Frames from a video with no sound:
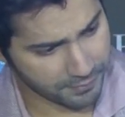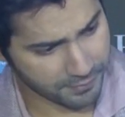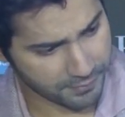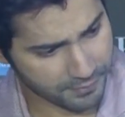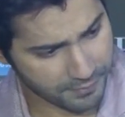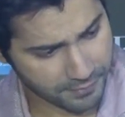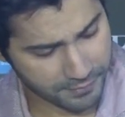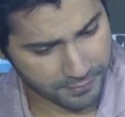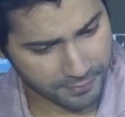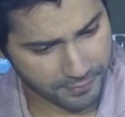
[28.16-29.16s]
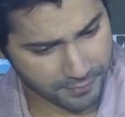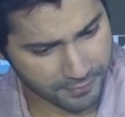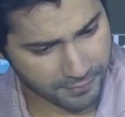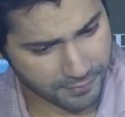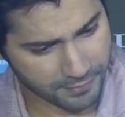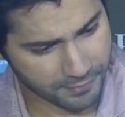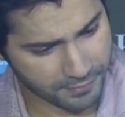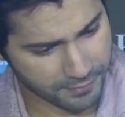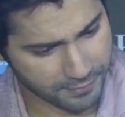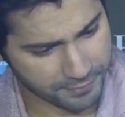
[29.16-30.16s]

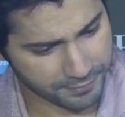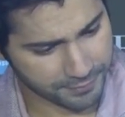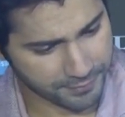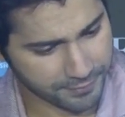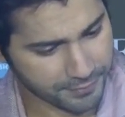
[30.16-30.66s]
[no speech]